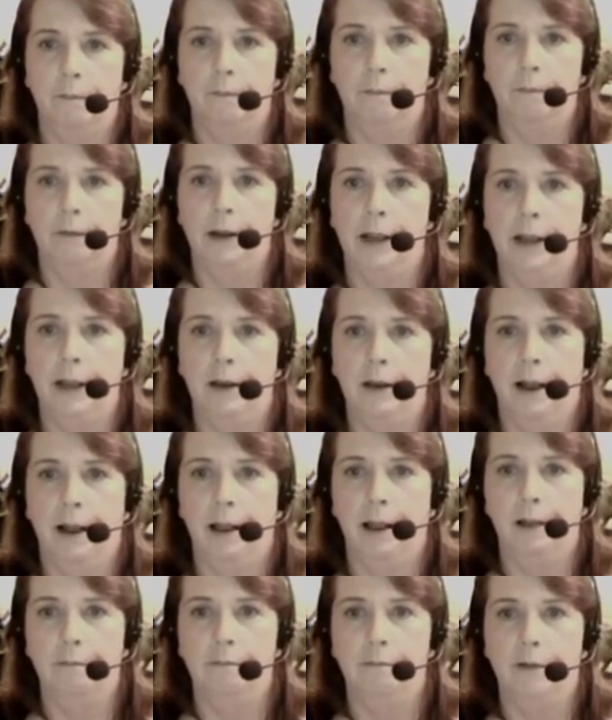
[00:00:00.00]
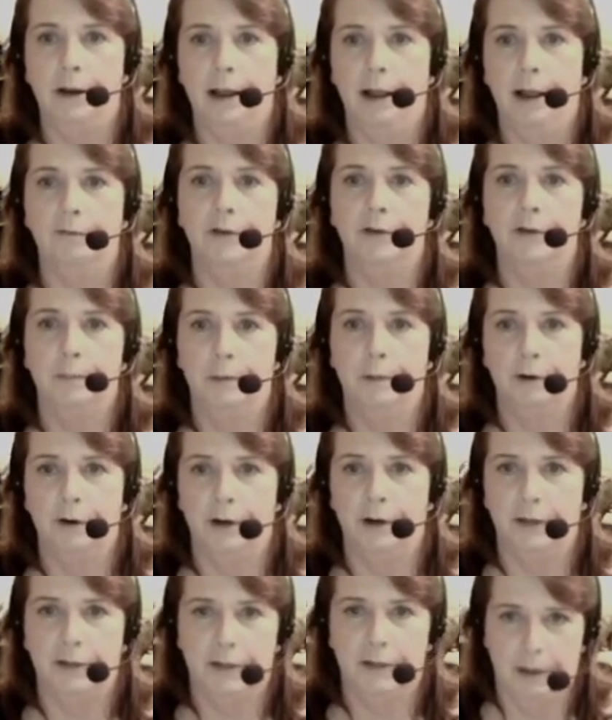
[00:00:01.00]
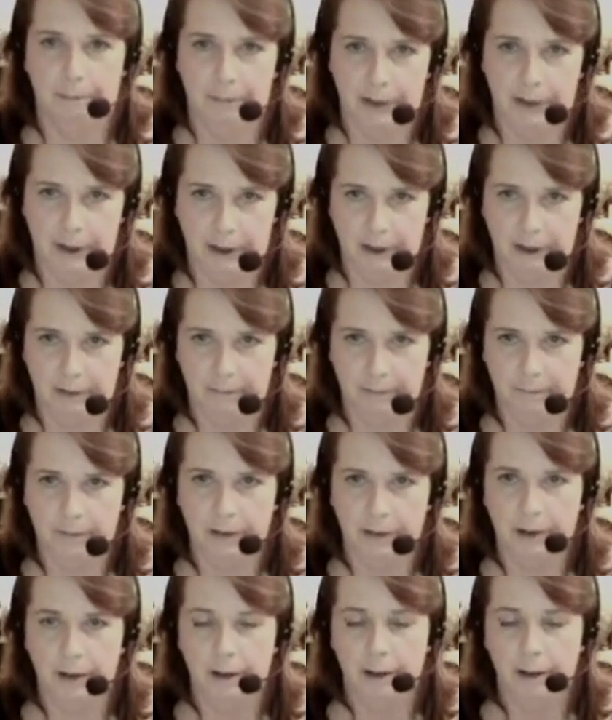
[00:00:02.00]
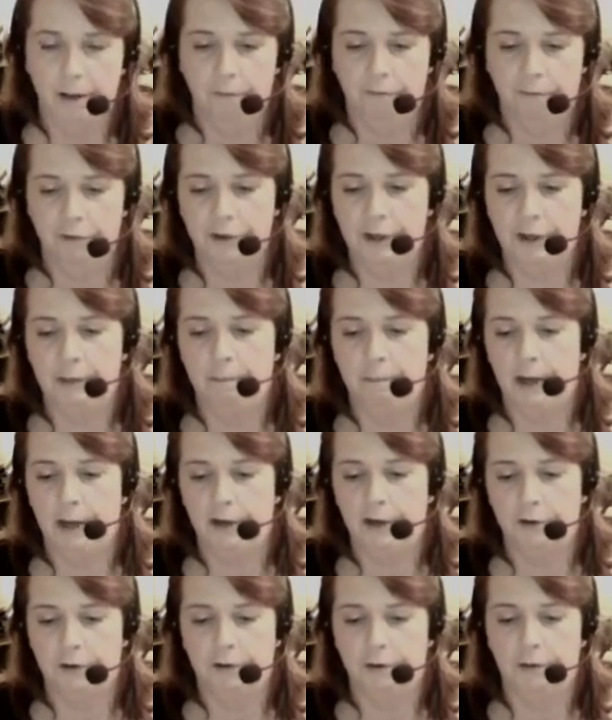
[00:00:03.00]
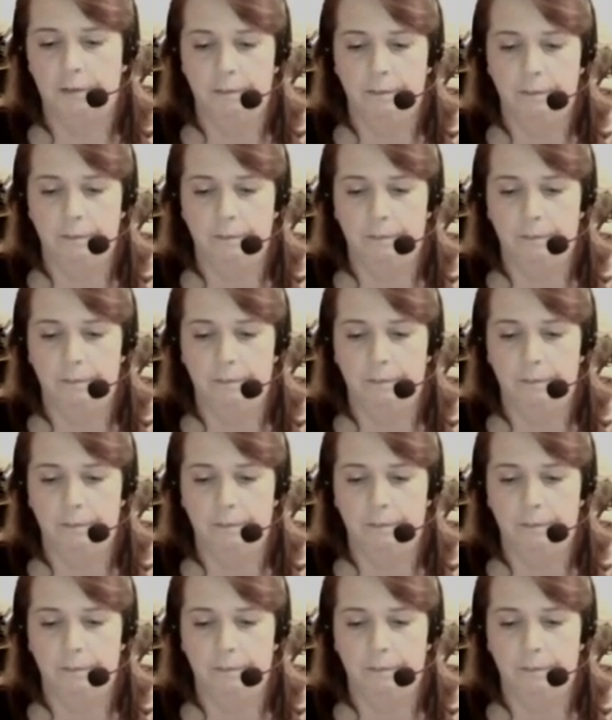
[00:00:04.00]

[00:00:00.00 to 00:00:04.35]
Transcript: when I would have a spirit stepping in. First, he measured